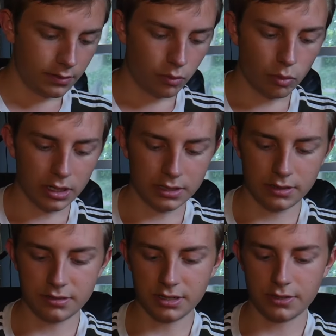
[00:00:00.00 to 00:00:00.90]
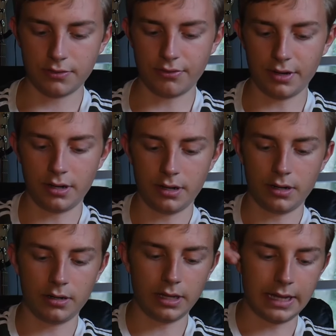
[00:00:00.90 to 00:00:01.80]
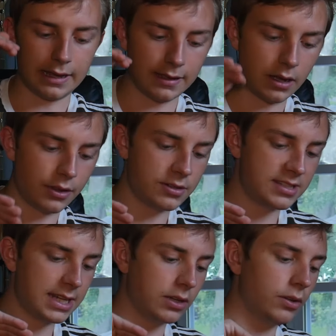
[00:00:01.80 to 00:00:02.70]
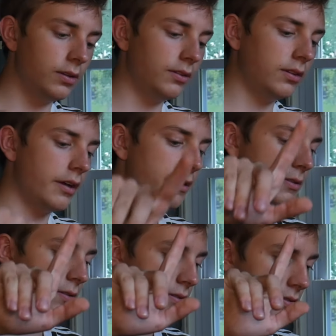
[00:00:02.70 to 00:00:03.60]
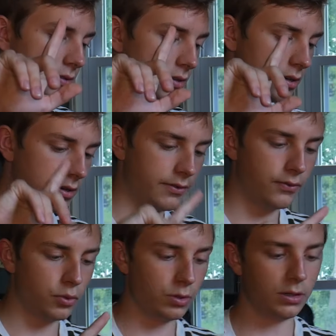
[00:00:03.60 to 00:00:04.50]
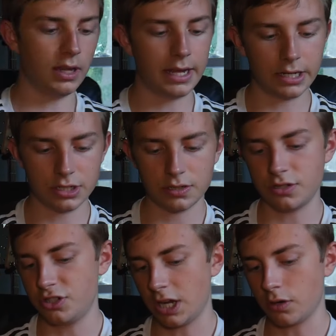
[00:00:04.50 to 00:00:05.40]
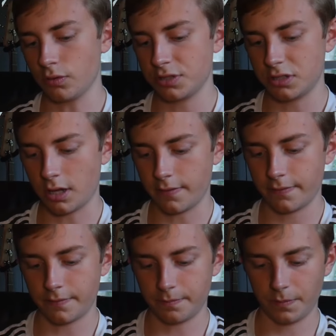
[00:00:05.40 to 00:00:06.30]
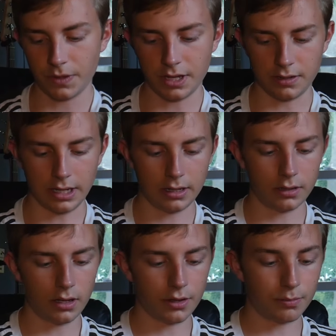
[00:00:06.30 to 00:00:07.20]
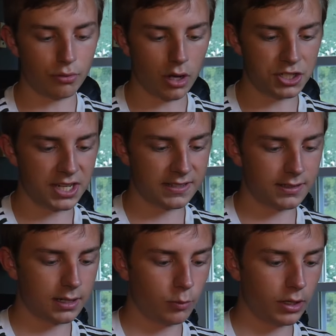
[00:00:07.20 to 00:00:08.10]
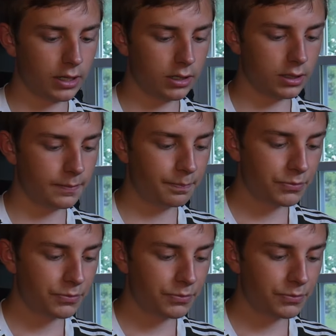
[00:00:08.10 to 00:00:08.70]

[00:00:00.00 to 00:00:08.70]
One's just for like other singles, others are for like just general stuff and like other projects that I'm working on.